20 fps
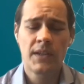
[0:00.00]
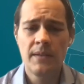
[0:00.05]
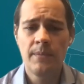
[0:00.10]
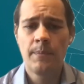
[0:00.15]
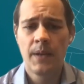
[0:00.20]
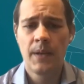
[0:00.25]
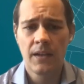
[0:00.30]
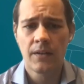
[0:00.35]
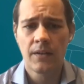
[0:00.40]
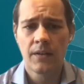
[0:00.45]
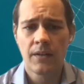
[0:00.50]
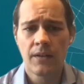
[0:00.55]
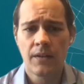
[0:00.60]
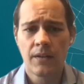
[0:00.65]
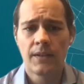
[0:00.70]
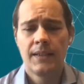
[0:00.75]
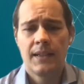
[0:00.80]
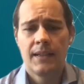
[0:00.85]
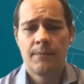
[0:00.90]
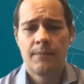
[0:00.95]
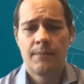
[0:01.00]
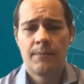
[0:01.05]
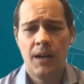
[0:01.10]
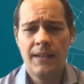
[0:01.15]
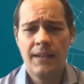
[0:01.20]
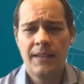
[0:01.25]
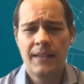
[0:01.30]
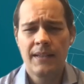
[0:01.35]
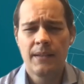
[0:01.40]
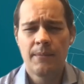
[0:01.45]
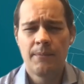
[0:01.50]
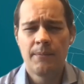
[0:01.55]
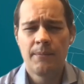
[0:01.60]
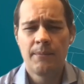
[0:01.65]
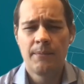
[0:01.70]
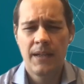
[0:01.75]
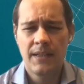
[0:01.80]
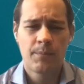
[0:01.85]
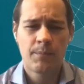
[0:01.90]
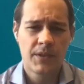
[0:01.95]
So a key pillar in
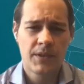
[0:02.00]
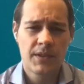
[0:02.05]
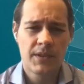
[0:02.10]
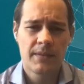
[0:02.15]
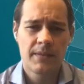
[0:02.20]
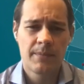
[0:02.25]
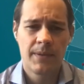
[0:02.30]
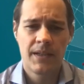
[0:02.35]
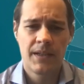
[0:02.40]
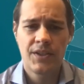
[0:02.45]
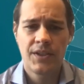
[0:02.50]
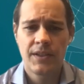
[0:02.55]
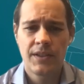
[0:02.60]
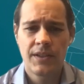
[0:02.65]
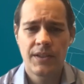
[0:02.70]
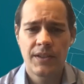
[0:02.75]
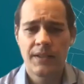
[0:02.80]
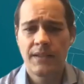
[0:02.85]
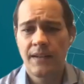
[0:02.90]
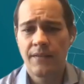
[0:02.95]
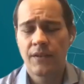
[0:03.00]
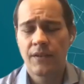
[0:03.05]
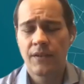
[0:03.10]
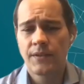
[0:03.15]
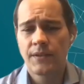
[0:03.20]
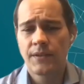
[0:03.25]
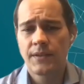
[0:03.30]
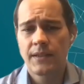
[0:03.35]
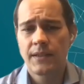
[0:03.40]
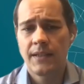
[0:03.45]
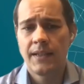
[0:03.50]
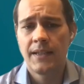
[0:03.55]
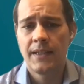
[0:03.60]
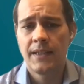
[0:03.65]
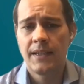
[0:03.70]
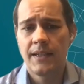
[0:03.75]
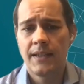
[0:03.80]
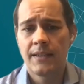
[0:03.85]
broadening the base of participation in these efforts